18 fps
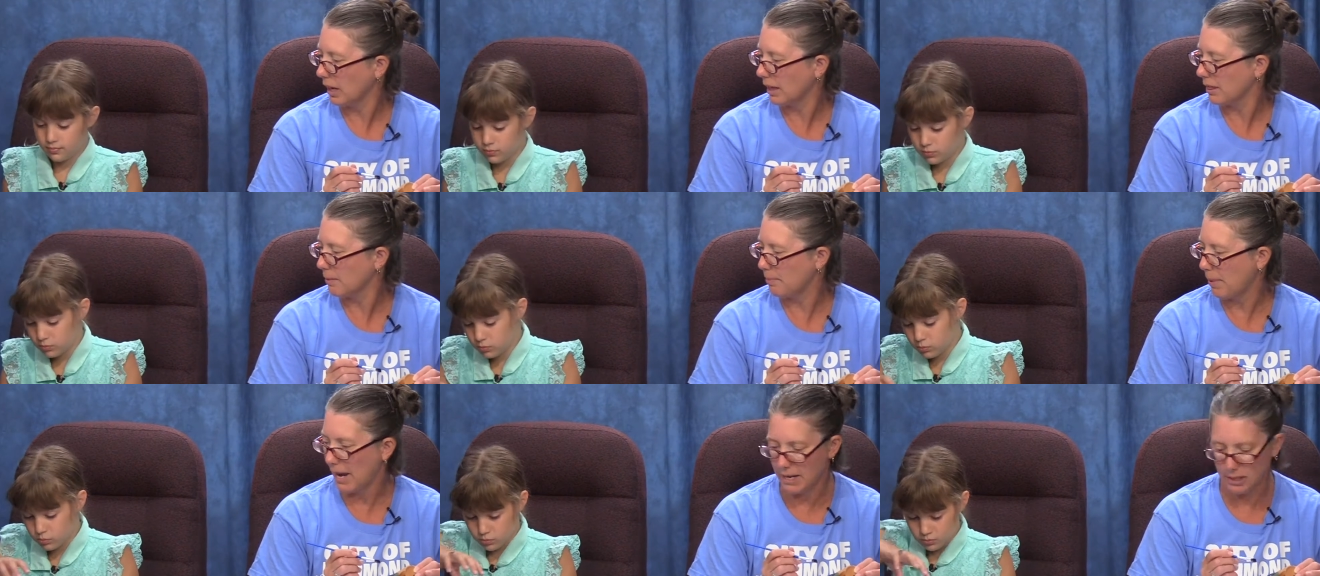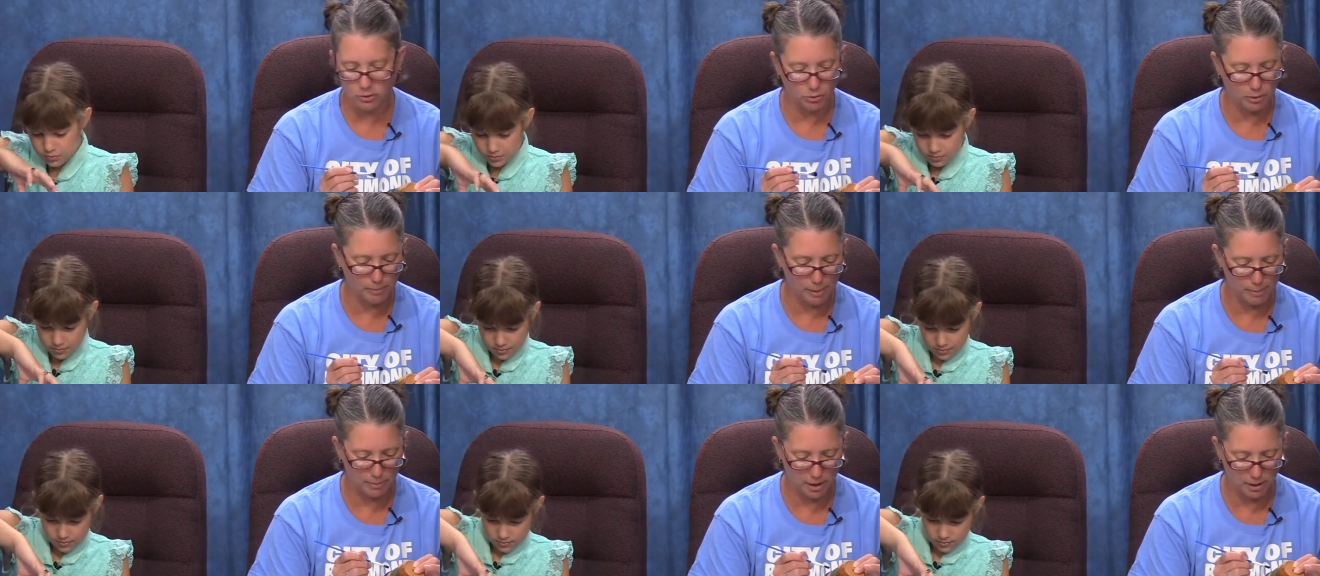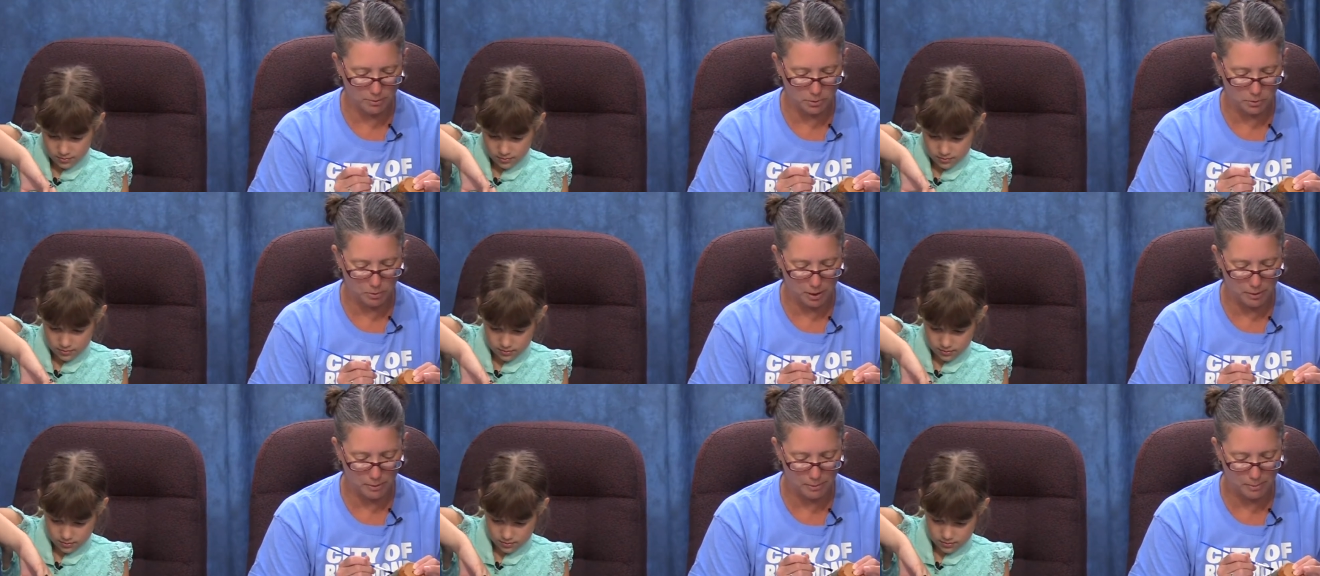Speaker 1: on the base. Remember that
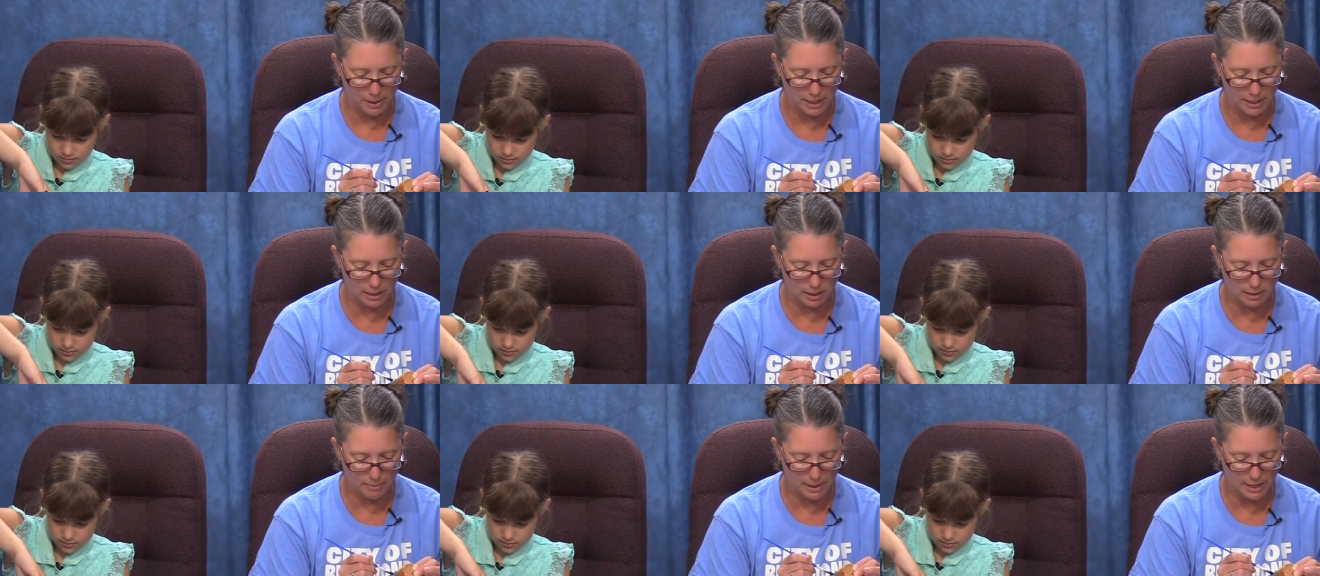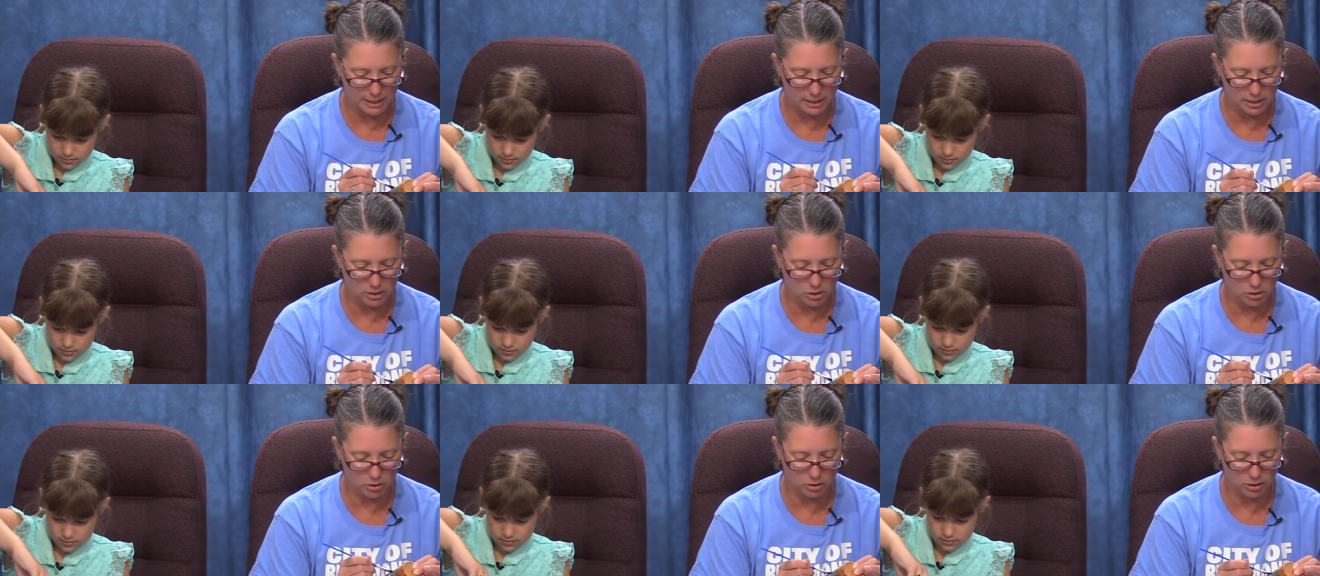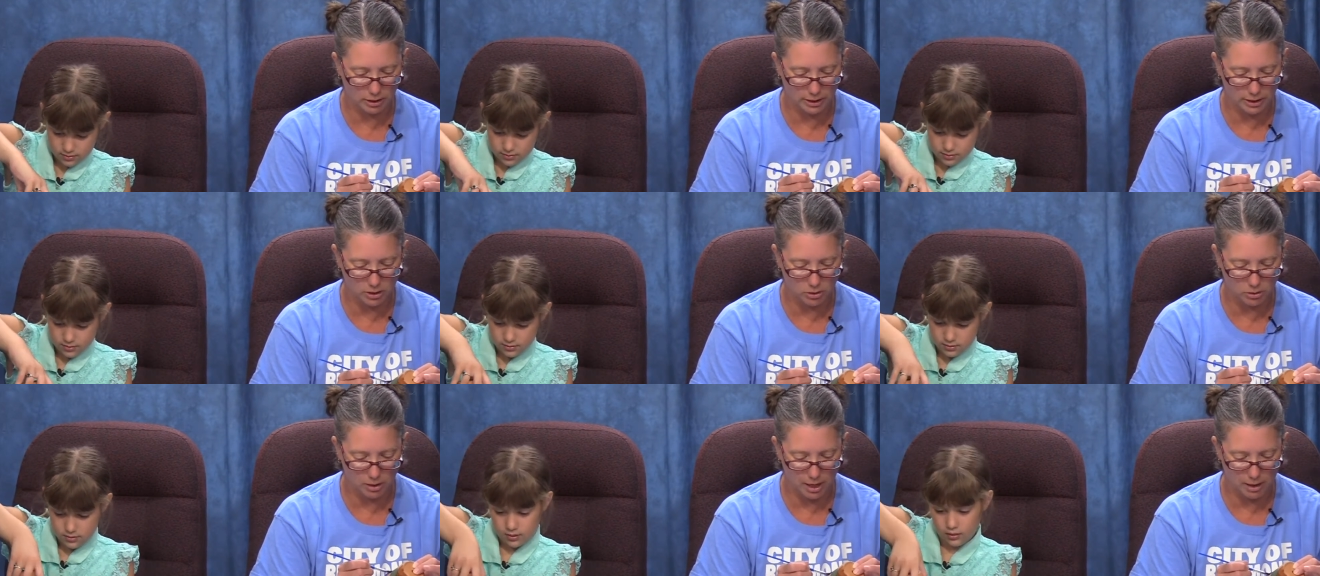was why we painted the bases
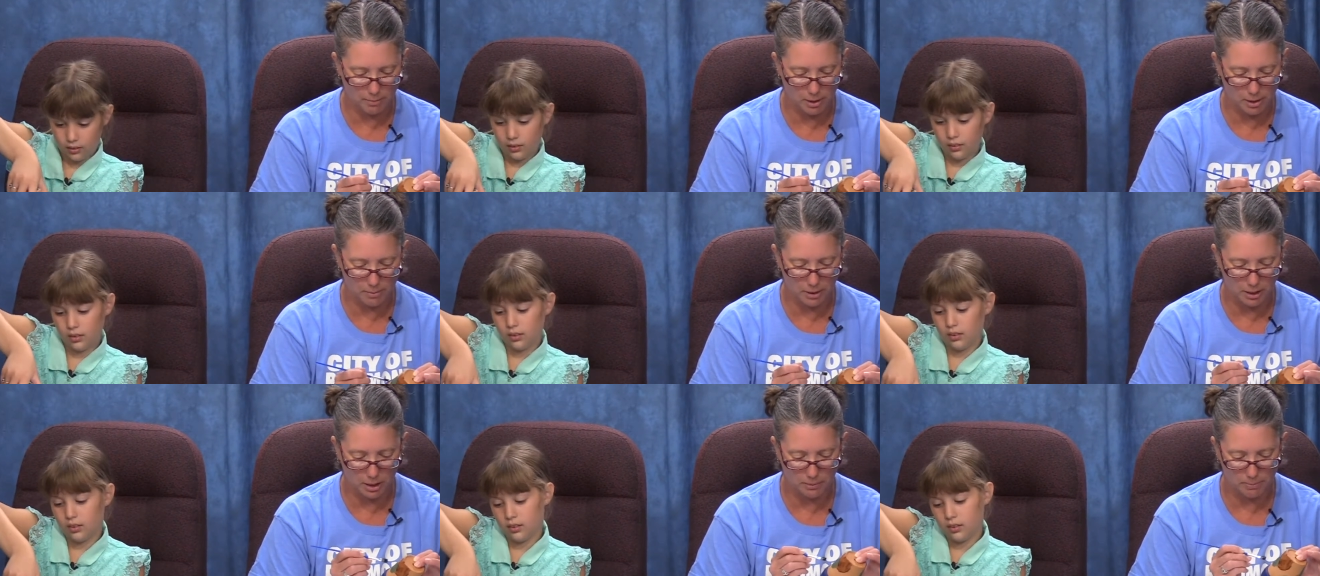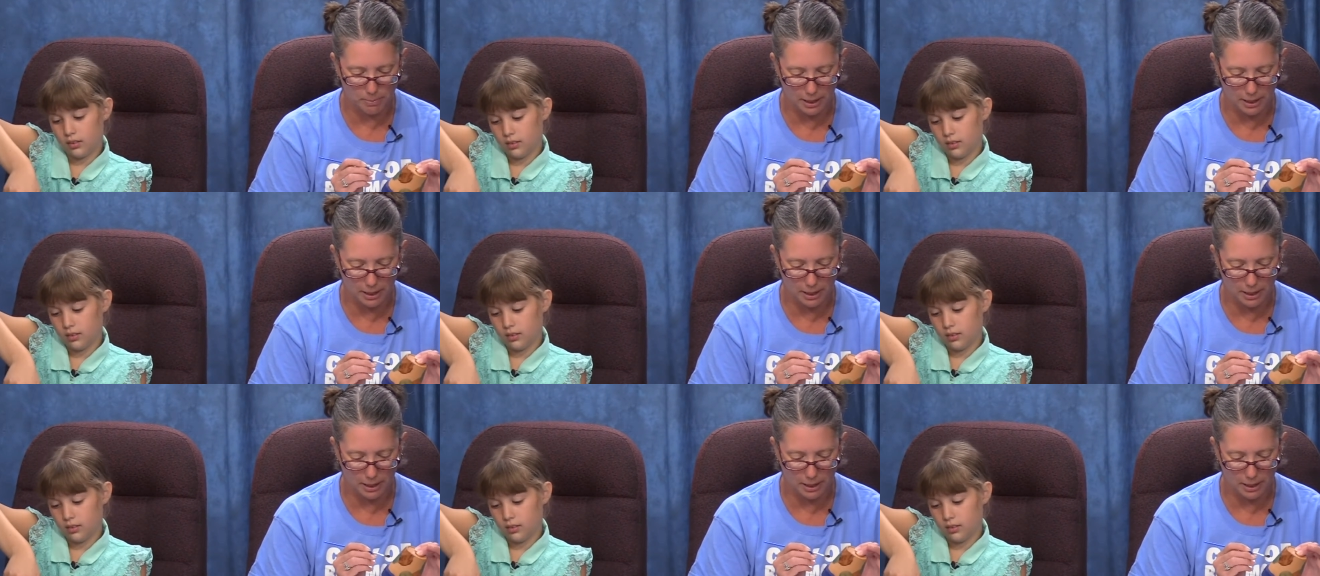early, so that way we could